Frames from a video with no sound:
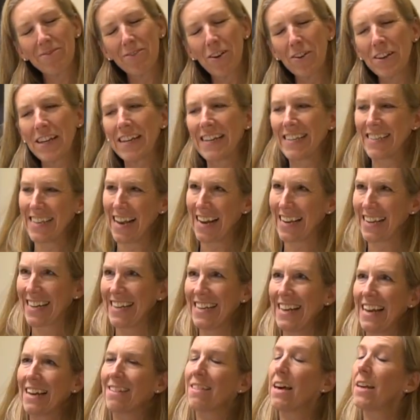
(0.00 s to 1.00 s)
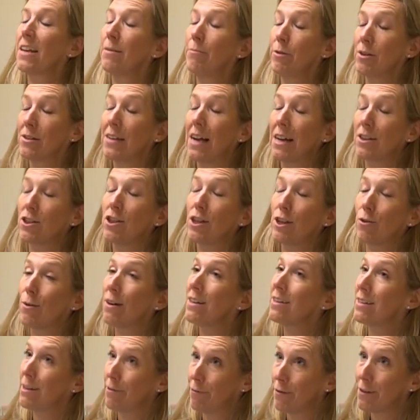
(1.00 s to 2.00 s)
not exactly like that. It was actually
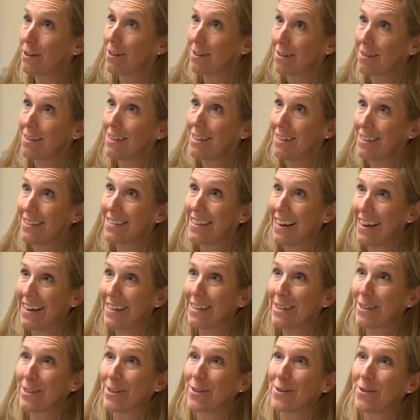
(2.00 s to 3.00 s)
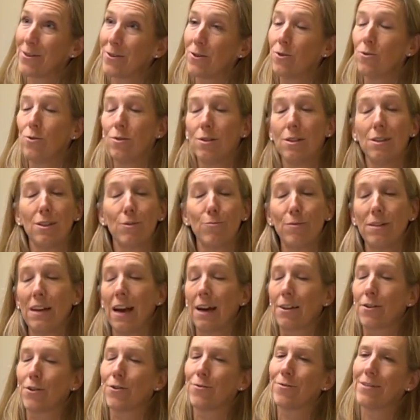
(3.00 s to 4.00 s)
quite difficult these days to do this. We
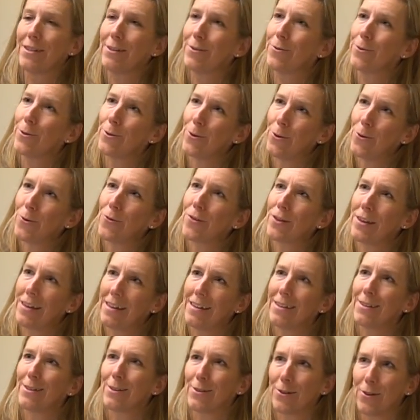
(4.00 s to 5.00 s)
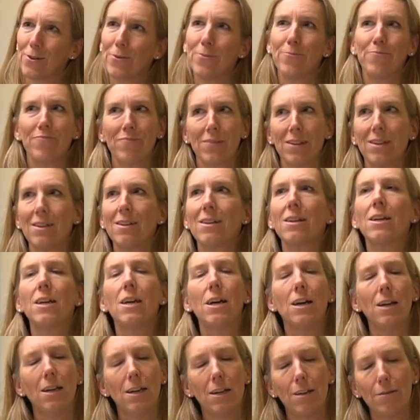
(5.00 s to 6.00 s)
had to redo the whole thing, so
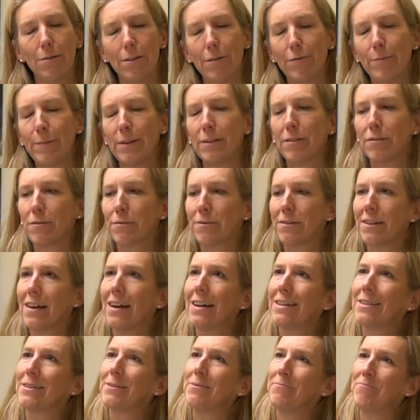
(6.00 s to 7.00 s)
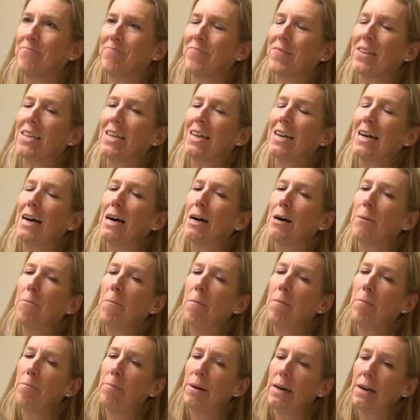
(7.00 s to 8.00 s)
yeah, we've been through that.
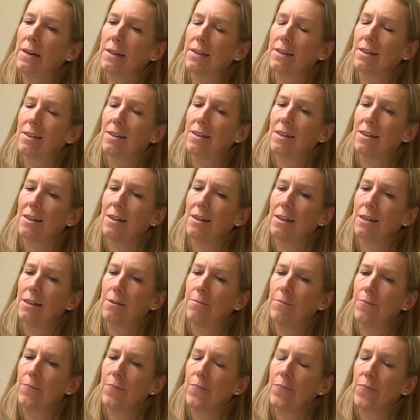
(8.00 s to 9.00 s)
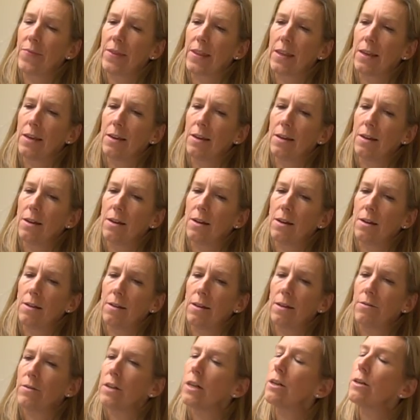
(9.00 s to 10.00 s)
But
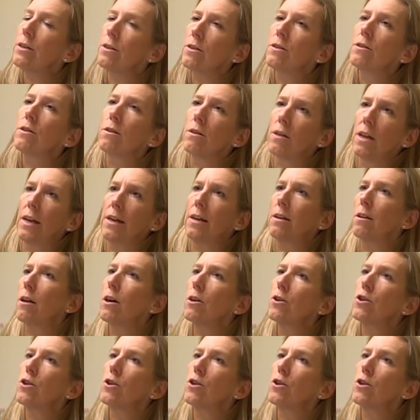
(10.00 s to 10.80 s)
there is still like